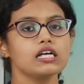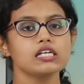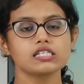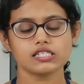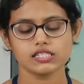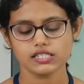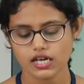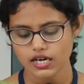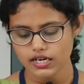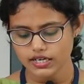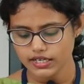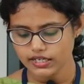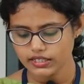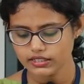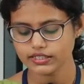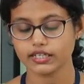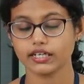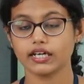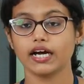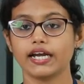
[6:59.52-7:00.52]

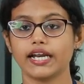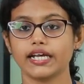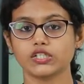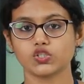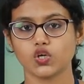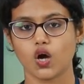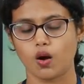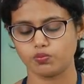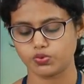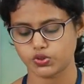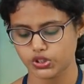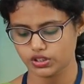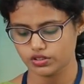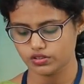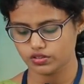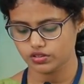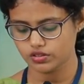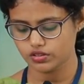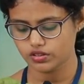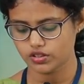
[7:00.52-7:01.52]
Circle the correct
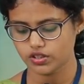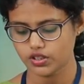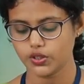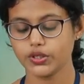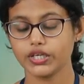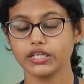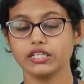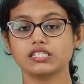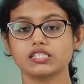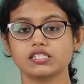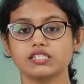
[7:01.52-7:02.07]
option. You can